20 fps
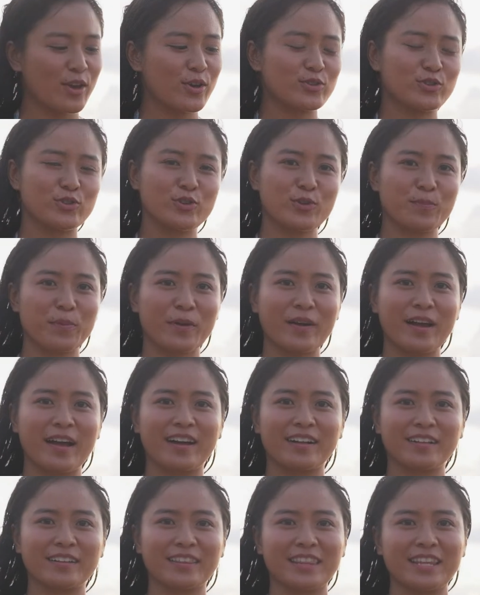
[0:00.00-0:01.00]
Super
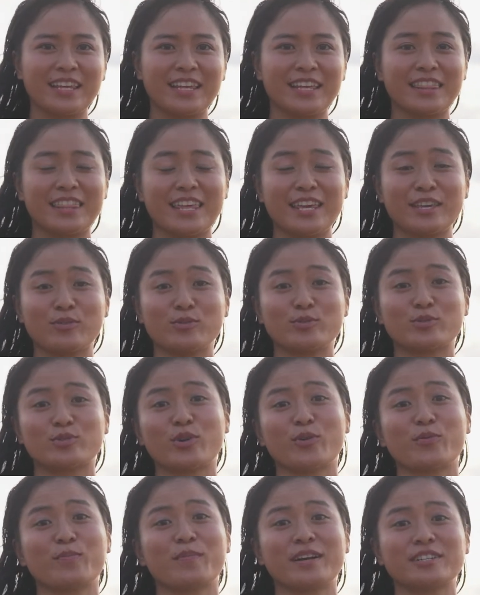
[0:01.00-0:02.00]
healthy. Thank you
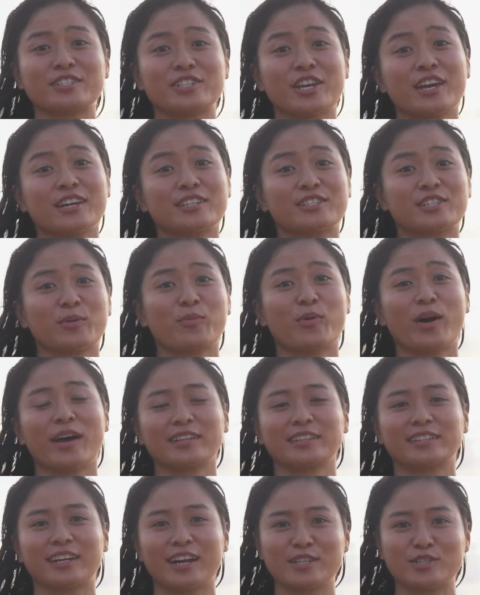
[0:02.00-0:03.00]
so much to
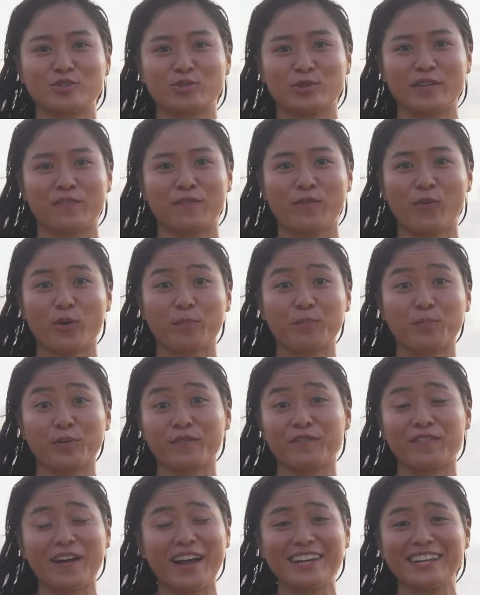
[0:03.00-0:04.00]
Wild Country for
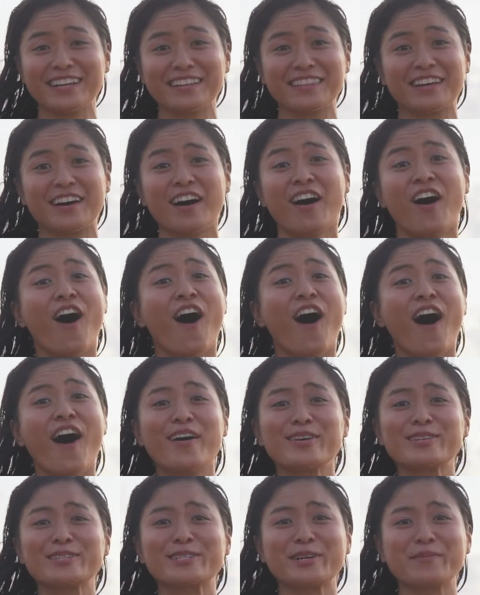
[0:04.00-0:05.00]
providing the
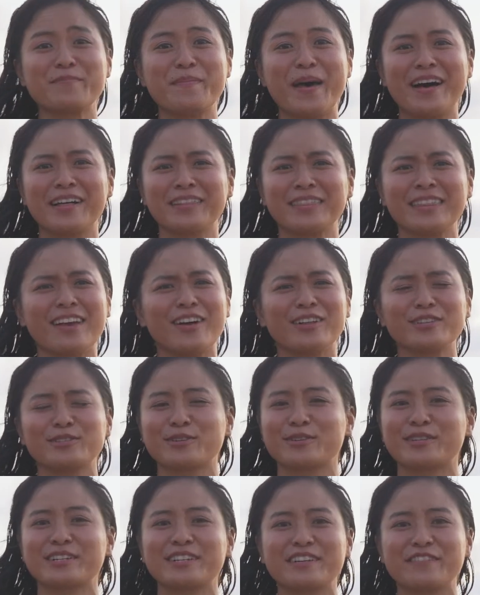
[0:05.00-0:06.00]
awesome, healthy
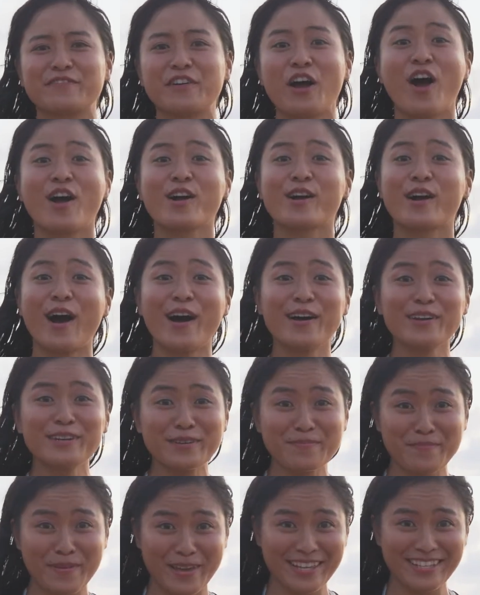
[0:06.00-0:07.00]
alternative
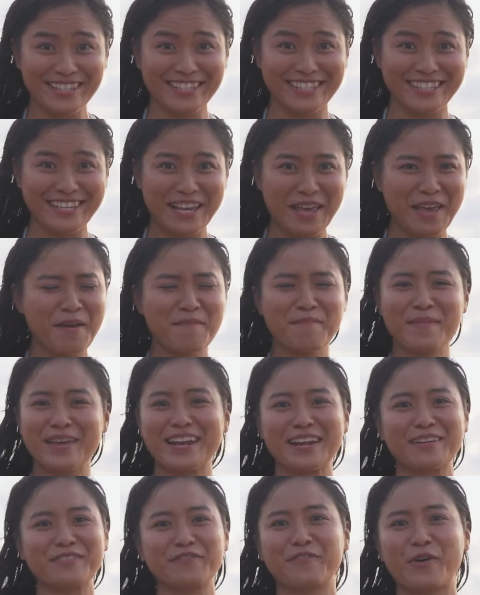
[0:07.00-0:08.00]
condiments
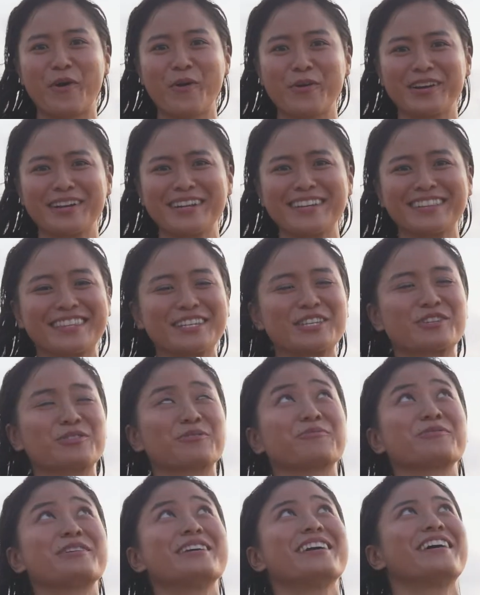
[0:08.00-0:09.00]
made out of coconut, the
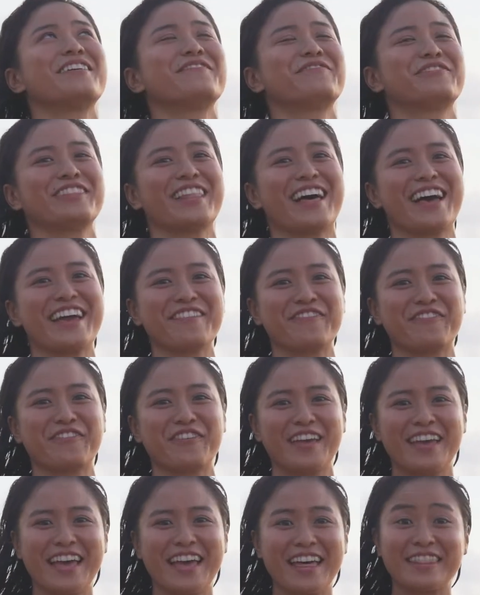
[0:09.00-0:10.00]
tree of life,
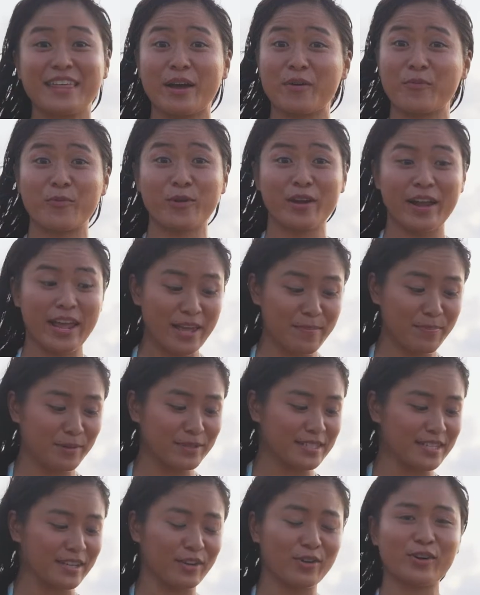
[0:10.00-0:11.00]
that we're able
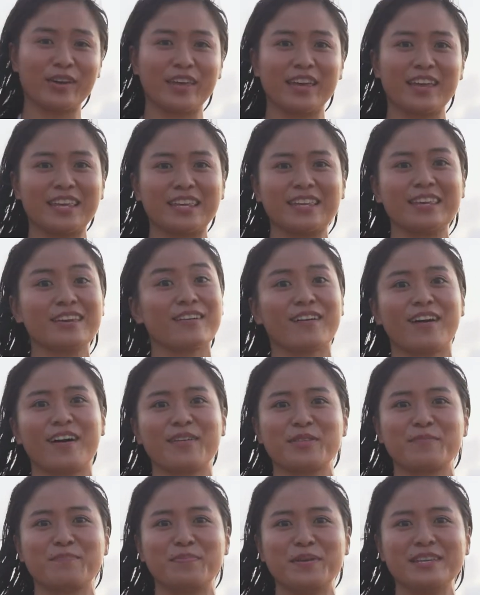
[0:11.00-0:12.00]
to cook it here
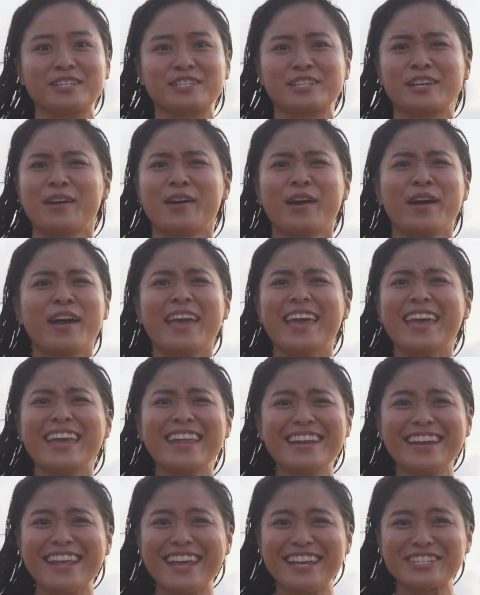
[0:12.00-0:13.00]
on the beach
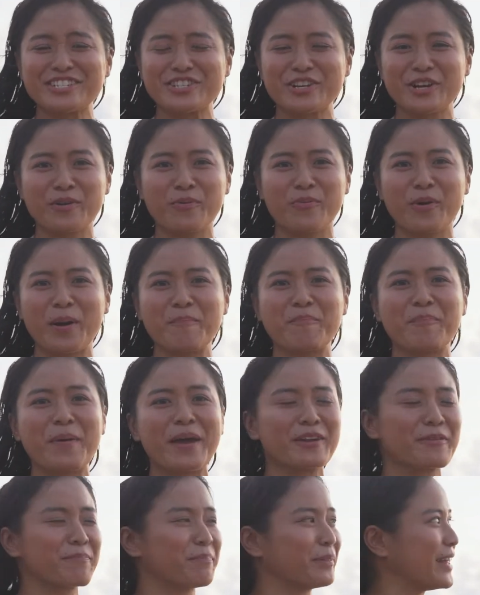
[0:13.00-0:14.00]
in nature. What
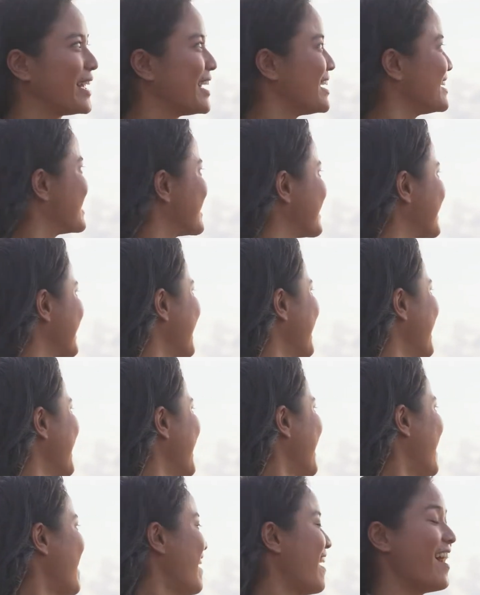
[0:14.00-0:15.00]
better place
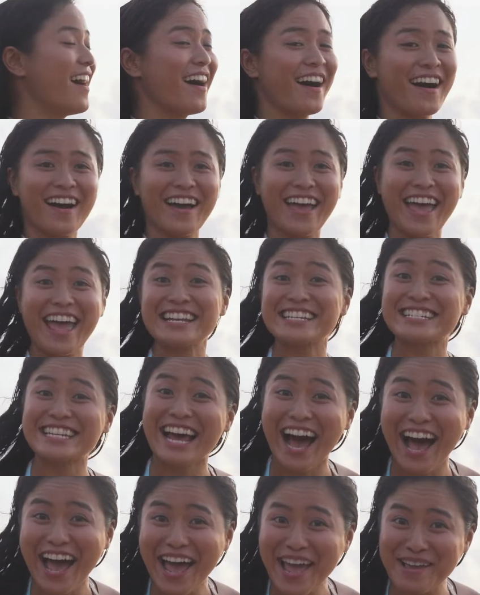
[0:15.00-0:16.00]
and
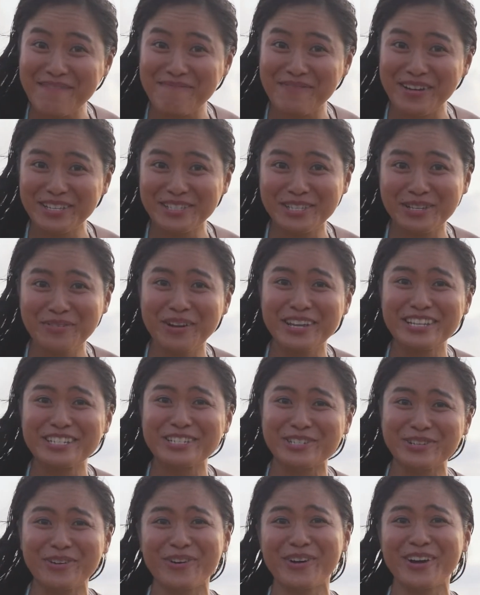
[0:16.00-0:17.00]
time to
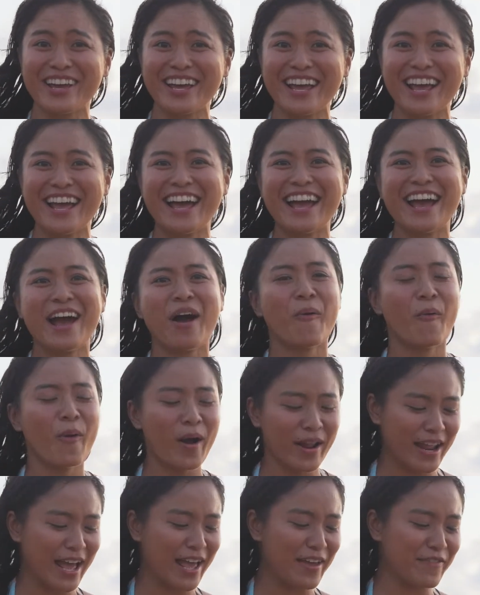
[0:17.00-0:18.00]
enjoy
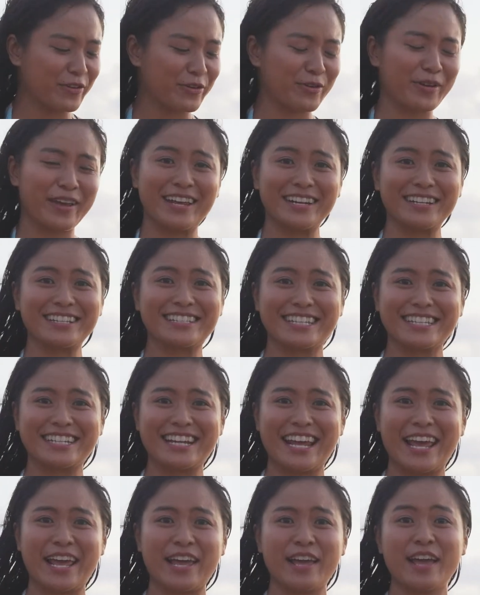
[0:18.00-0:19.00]
what I've created
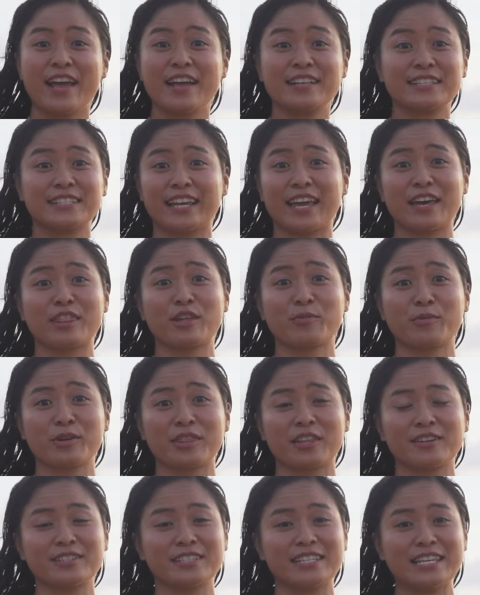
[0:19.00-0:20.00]
today together
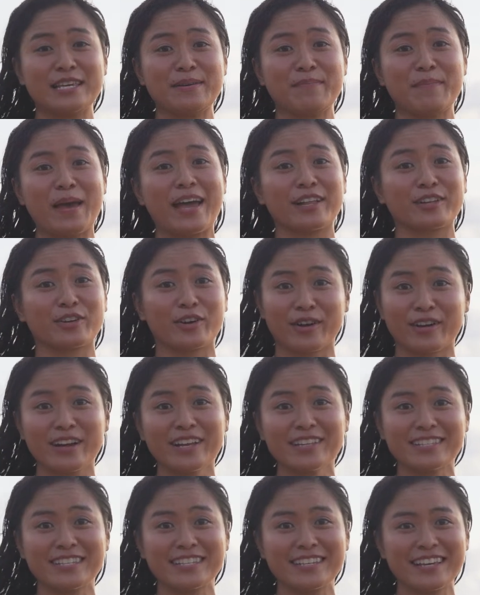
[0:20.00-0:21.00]
with our team at
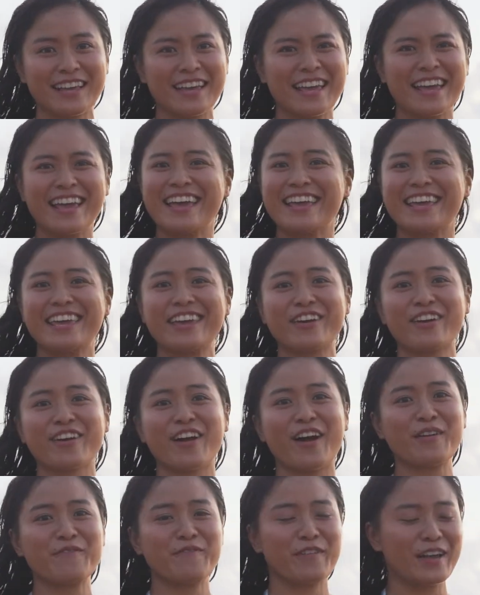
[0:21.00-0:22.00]
Current here
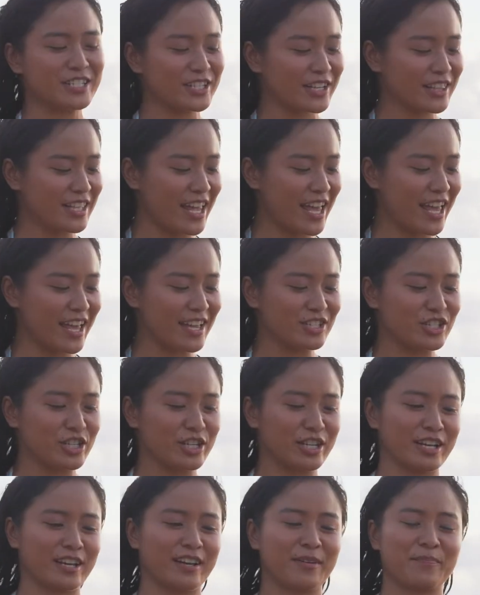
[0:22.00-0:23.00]
on Veg on the
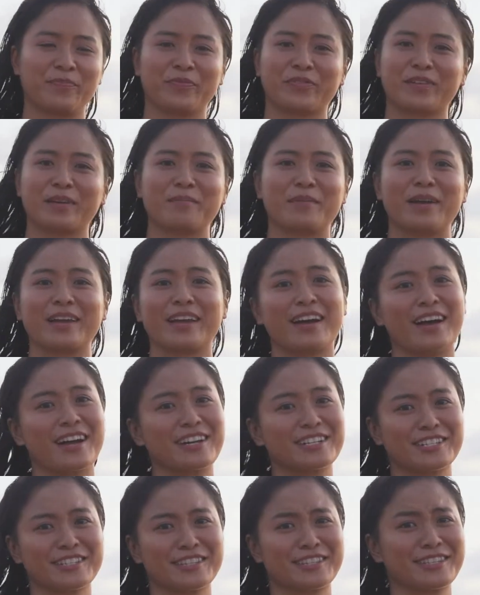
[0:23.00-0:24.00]
Edge. My
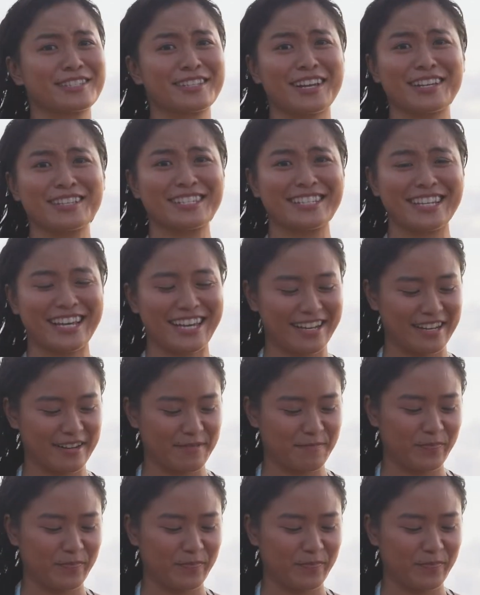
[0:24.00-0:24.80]
gosh, the sunset.